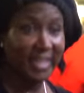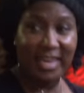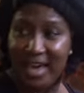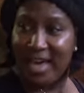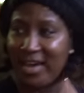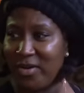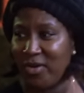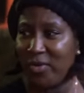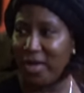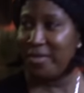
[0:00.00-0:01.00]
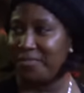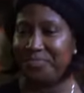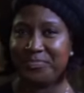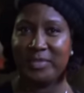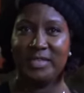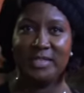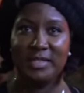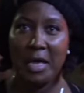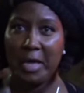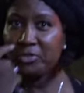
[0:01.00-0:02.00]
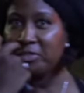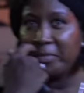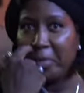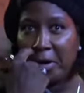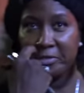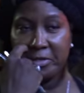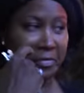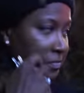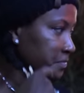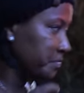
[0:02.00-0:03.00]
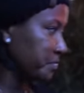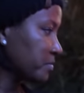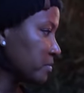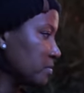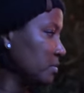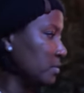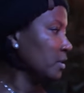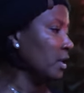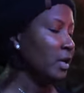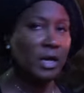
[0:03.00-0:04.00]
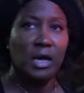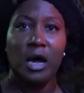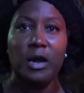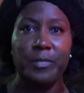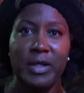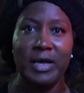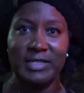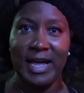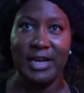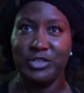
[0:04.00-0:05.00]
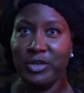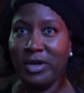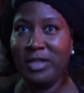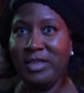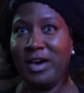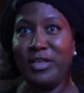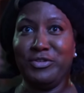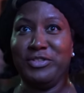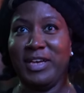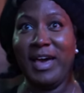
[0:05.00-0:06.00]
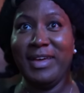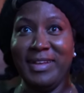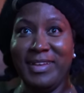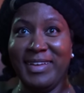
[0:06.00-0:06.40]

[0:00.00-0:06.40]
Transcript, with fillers: Yeah, well, this is the interesting part. So our plug is actually on the other side.